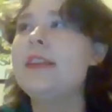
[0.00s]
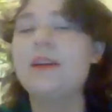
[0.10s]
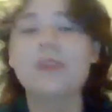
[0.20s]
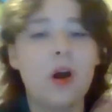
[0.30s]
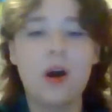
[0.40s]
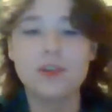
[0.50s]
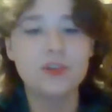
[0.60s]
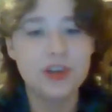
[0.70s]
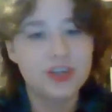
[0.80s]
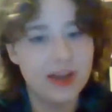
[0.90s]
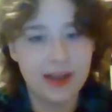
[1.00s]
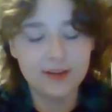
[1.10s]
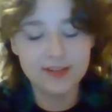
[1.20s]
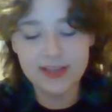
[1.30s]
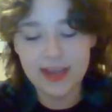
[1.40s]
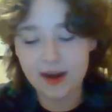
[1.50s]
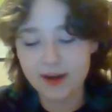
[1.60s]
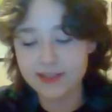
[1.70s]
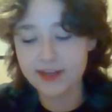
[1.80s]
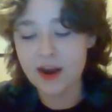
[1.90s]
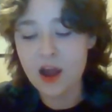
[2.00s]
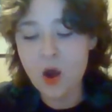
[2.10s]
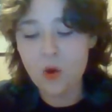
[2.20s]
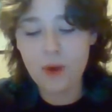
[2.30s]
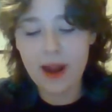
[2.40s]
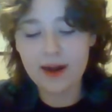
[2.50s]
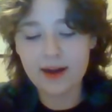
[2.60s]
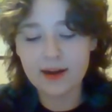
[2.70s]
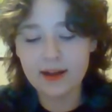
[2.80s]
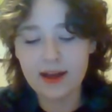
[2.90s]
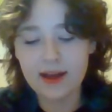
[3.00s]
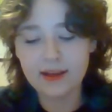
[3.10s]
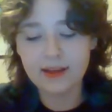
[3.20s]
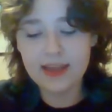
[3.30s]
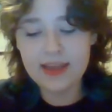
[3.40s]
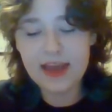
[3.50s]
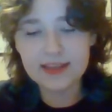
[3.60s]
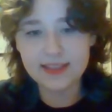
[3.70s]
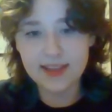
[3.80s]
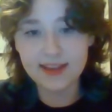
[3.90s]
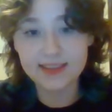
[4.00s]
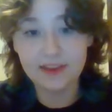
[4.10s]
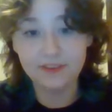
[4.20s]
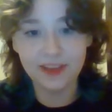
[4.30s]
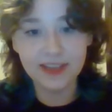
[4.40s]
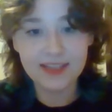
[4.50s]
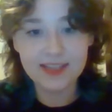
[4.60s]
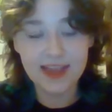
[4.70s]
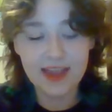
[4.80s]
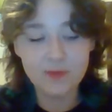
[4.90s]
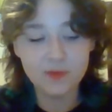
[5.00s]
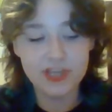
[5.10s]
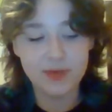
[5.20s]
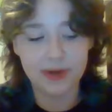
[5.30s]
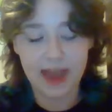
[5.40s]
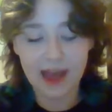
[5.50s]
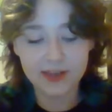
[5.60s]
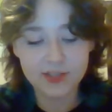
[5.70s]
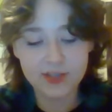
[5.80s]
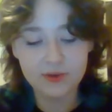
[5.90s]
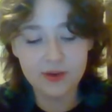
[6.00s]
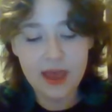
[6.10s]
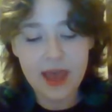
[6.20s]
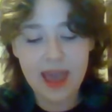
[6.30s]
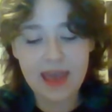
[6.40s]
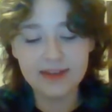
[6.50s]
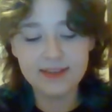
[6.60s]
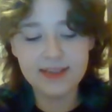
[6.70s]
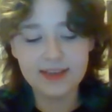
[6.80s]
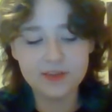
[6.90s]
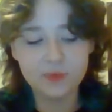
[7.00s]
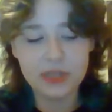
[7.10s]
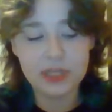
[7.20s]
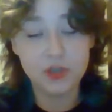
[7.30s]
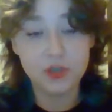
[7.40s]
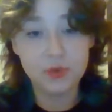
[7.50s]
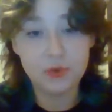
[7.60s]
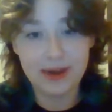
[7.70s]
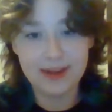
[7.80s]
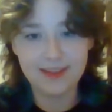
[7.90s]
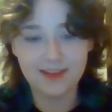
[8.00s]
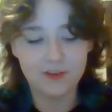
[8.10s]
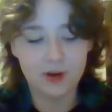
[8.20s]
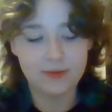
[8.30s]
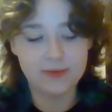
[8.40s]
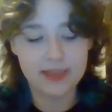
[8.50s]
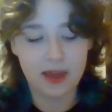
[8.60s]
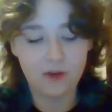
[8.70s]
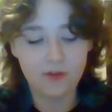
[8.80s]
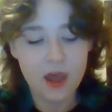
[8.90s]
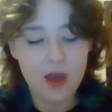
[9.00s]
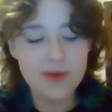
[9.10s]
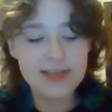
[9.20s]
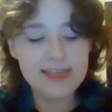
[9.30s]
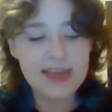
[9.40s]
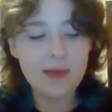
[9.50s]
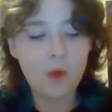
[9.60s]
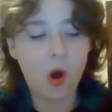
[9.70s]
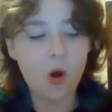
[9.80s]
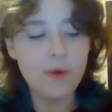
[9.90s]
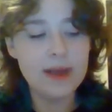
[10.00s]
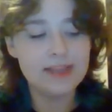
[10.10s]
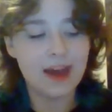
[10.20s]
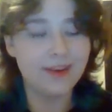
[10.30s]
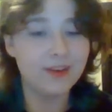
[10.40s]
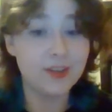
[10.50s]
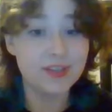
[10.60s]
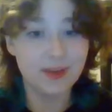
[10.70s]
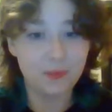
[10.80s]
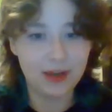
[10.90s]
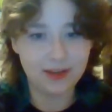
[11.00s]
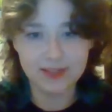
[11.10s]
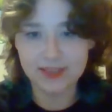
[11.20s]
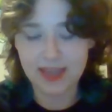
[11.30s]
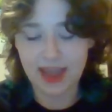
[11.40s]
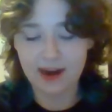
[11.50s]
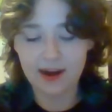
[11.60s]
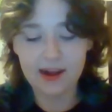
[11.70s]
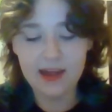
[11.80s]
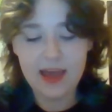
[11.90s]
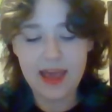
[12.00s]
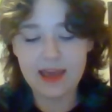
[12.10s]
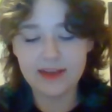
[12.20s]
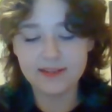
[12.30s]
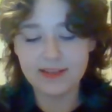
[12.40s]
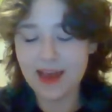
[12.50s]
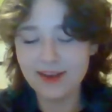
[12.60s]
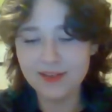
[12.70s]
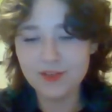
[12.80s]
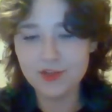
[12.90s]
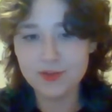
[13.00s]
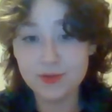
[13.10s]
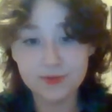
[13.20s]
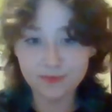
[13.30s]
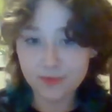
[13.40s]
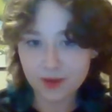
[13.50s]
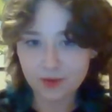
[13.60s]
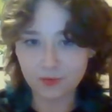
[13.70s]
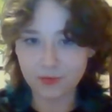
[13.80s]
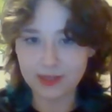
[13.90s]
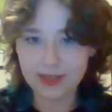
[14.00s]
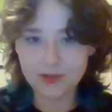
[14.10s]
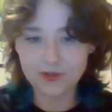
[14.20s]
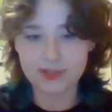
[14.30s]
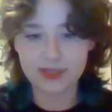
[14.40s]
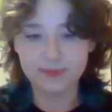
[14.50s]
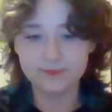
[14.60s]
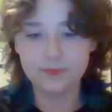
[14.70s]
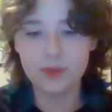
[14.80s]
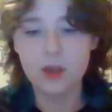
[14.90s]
tale or Hans Christian Andersen character, where he has things inflicted to him, which he reacts to, and he doesn't really do anything for himself. We see him always under someone else's care, and that is just really interesting.